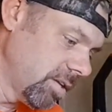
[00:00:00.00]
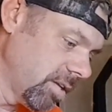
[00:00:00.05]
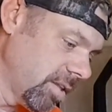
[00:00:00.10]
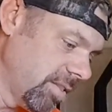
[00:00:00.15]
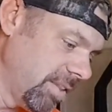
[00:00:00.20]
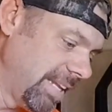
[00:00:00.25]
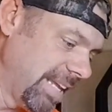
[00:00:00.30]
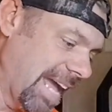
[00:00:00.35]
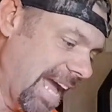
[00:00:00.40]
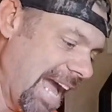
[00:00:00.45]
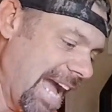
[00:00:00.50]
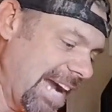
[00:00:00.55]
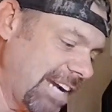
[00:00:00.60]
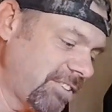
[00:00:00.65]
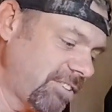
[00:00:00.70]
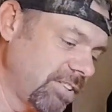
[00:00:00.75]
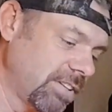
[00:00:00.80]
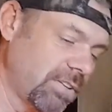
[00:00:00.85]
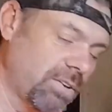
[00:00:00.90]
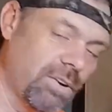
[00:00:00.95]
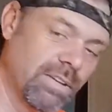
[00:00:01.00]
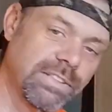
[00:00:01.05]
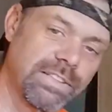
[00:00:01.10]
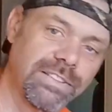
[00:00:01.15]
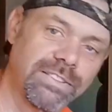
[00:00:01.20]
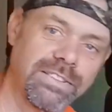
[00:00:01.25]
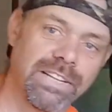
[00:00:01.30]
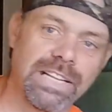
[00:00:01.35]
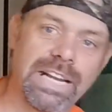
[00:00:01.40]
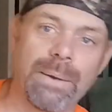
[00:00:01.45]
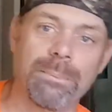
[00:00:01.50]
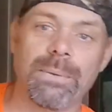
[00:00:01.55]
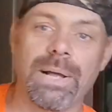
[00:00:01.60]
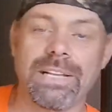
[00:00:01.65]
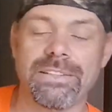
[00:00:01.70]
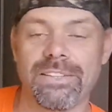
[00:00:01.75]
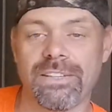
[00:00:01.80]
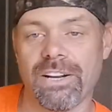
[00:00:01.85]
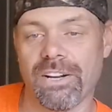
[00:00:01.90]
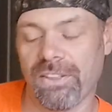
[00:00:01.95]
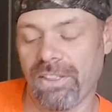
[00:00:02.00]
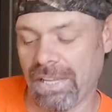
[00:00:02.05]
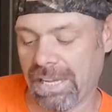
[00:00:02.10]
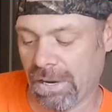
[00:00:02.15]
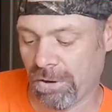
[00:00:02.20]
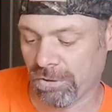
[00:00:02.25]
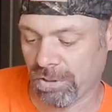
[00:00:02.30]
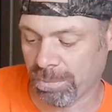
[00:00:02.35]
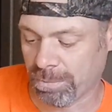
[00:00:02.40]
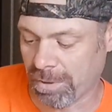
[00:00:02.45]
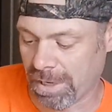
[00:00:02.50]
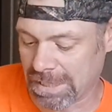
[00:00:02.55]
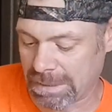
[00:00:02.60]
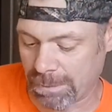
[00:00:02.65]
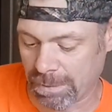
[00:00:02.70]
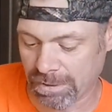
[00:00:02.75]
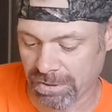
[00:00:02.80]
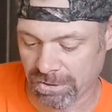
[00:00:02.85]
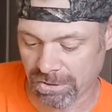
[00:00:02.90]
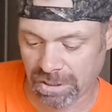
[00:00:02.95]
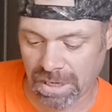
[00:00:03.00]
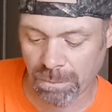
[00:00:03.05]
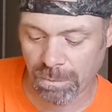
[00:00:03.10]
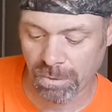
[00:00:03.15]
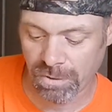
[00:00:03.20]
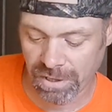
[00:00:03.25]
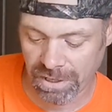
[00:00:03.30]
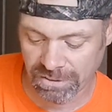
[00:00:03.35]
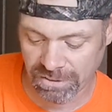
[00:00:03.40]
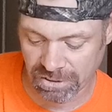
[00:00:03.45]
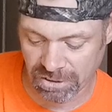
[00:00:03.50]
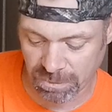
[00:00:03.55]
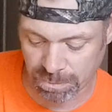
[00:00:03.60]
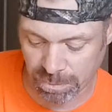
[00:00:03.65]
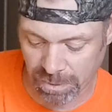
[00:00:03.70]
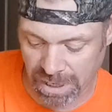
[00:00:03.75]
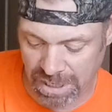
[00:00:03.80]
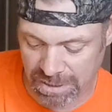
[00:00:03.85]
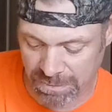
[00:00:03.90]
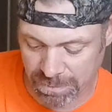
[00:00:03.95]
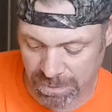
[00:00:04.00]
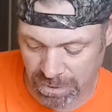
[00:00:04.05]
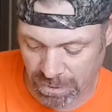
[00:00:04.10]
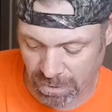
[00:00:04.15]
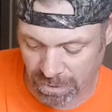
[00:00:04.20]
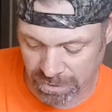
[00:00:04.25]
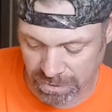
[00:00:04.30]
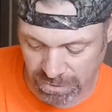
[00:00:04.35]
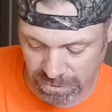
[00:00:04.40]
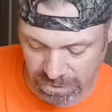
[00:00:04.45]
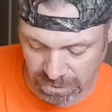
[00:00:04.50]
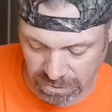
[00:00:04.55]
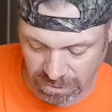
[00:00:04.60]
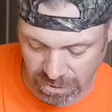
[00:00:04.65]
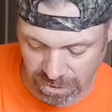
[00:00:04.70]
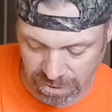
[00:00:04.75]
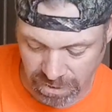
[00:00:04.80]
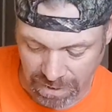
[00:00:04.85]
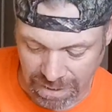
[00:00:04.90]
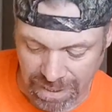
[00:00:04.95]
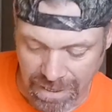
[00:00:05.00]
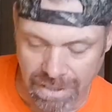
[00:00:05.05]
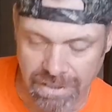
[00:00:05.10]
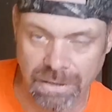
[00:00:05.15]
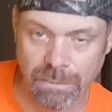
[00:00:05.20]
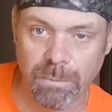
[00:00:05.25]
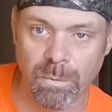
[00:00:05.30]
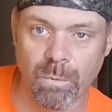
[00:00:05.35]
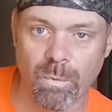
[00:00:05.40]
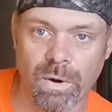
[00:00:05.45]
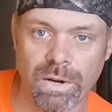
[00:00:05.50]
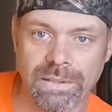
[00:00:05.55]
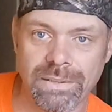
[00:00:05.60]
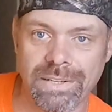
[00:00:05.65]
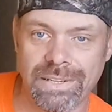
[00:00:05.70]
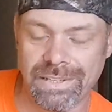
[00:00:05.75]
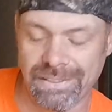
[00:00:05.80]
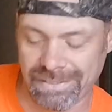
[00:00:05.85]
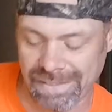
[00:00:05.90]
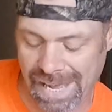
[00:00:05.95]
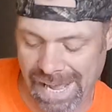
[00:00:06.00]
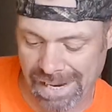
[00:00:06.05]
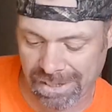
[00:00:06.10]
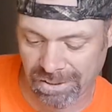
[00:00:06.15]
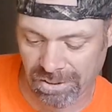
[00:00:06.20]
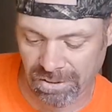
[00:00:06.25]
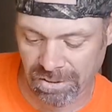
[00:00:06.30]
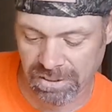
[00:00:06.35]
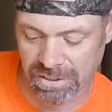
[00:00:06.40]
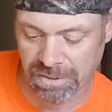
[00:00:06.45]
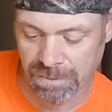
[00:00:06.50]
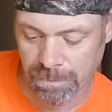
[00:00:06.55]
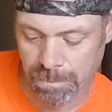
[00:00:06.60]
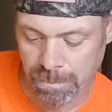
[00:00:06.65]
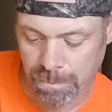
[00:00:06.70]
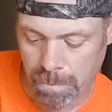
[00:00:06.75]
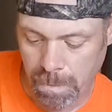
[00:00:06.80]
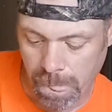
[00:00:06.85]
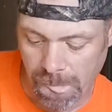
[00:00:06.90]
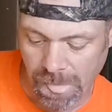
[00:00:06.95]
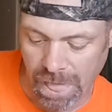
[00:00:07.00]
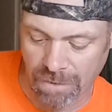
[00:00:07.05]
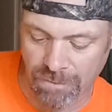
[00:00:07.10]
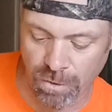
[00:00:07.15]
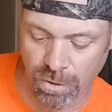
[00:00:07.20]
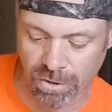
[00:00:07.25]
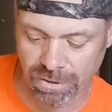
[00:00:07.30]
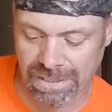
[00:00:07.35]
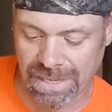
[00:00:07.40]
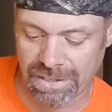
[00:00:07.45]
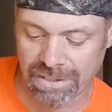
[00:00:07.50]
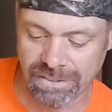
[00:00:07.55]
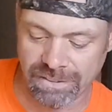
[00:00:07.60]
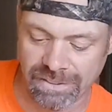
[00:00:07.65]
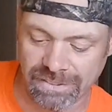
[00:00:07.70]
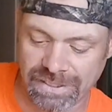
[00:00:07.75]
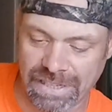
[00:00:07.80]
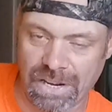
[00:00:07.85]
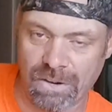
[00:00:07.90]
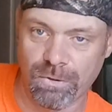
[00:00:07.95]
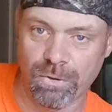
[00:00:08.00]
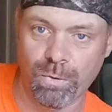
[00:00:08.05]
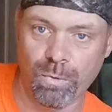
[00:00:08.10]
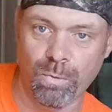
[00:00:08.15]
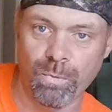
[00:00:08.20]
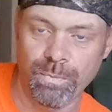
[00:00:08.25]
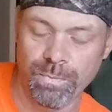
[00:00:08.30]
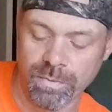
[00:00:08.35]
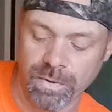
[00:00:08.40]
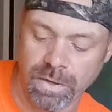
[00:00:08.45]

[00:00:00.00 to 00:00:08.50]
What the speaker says: The action on this thing, that's another thing I was surprised about. There's a couple things that surprised me on this guitar. Number one, that it's actually, if you look down in the sound hole,